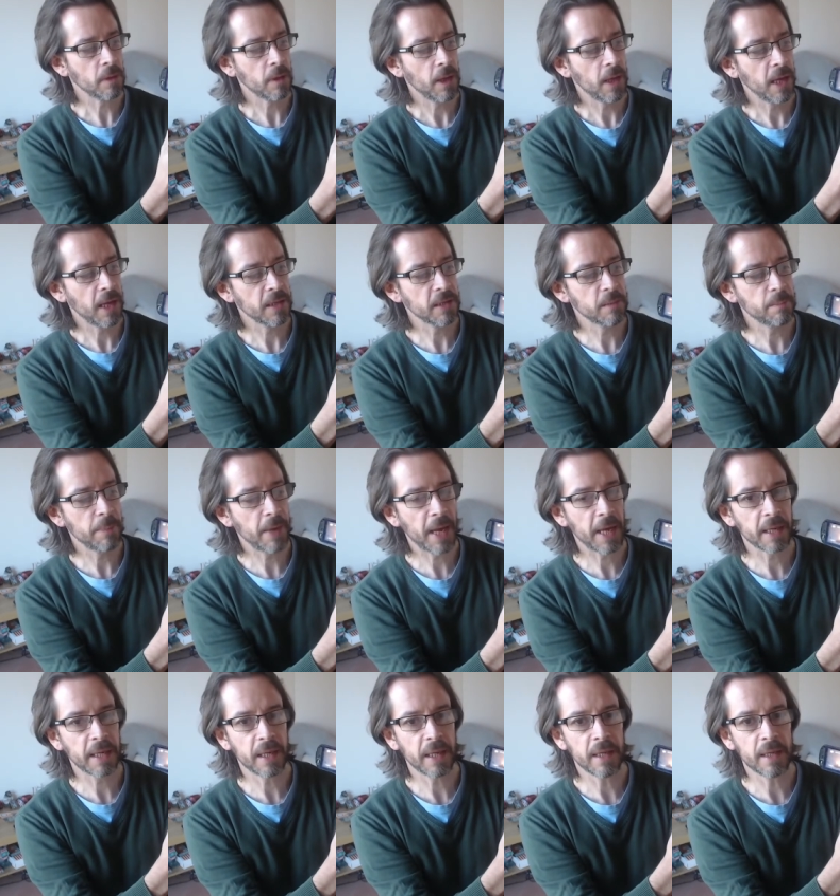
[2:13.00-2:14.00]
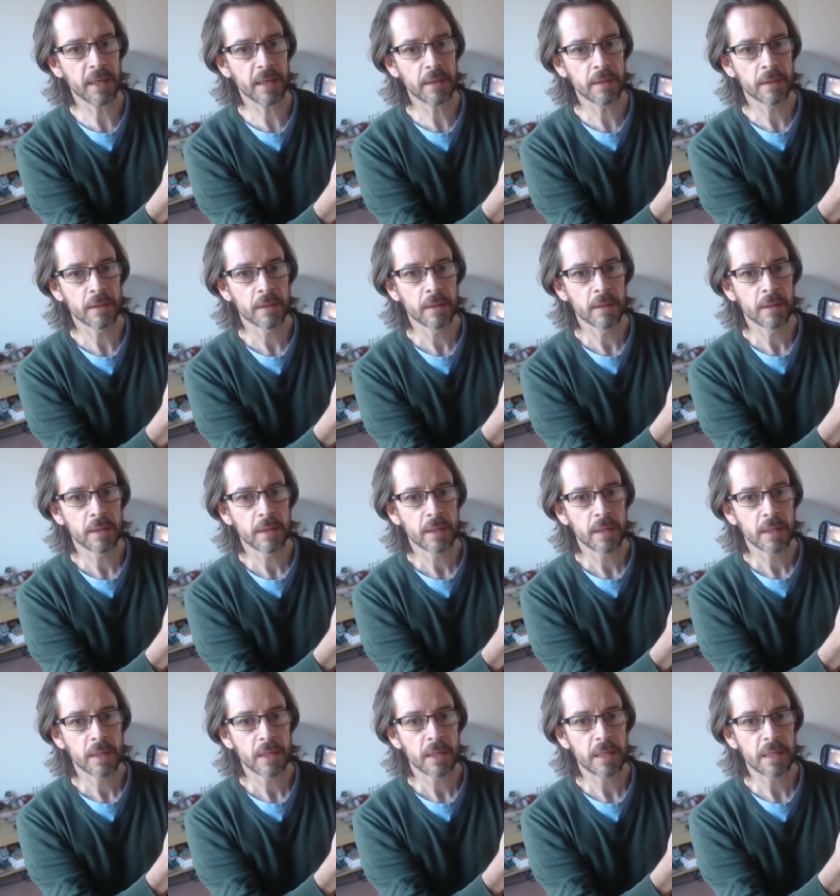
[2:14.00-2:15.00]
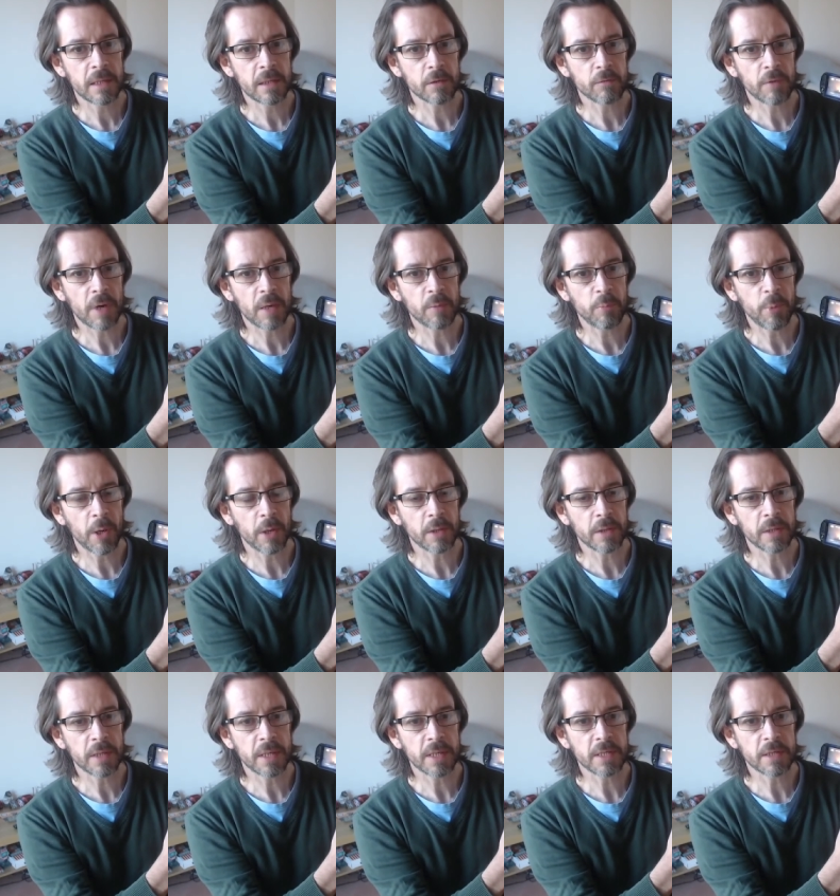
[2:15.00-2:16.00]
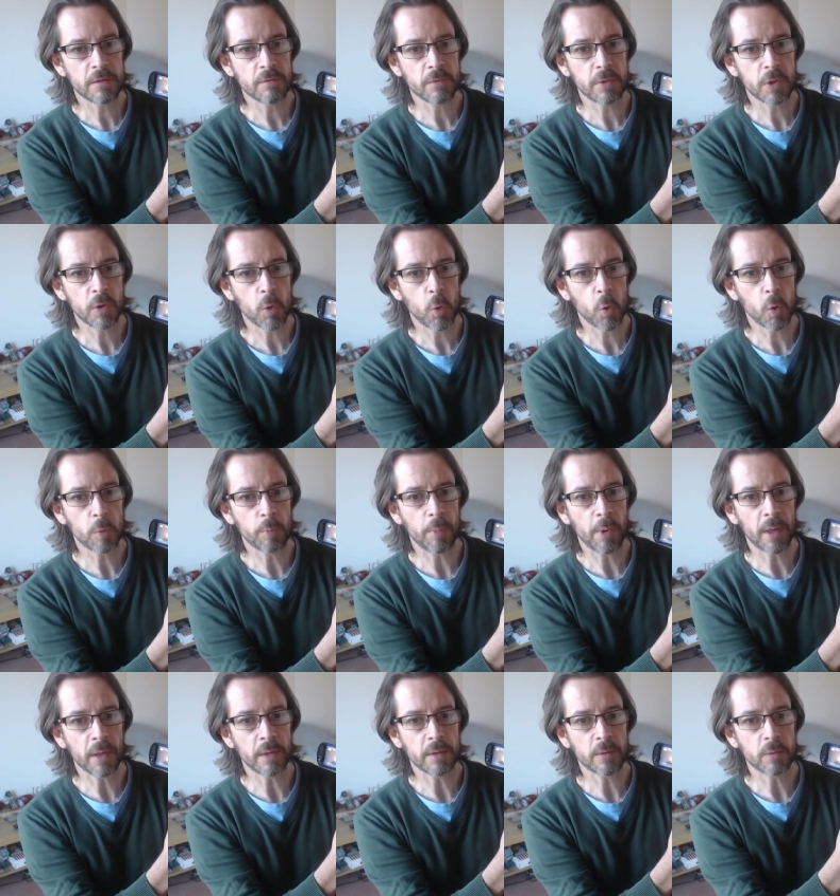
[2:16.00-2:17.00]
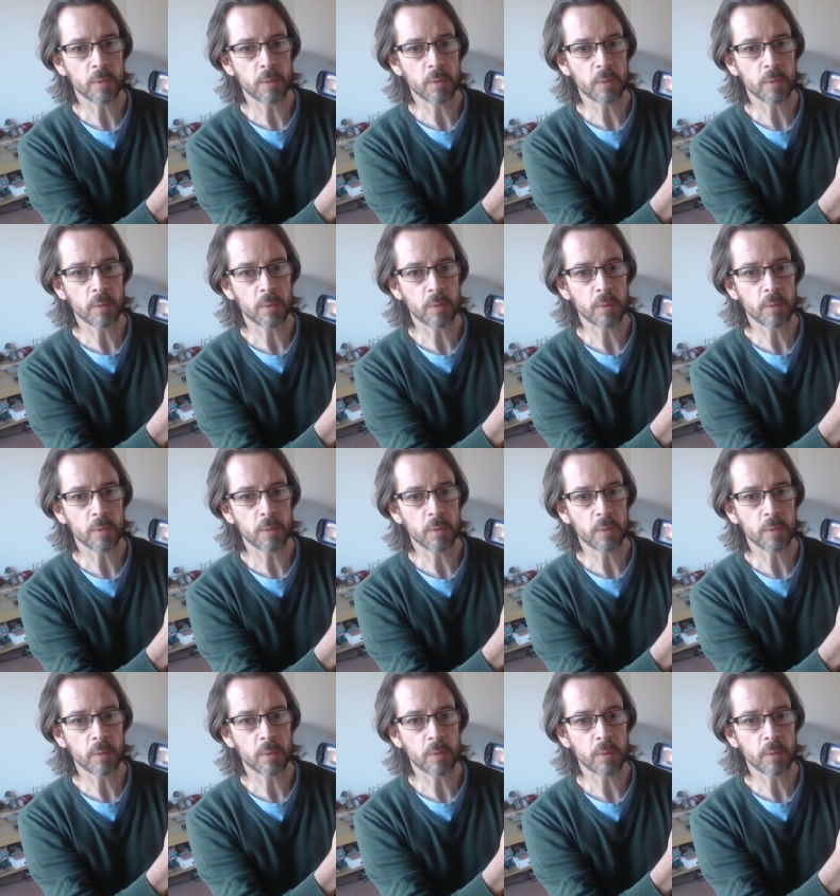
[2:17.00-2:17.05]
At the back here, little red button is the record button.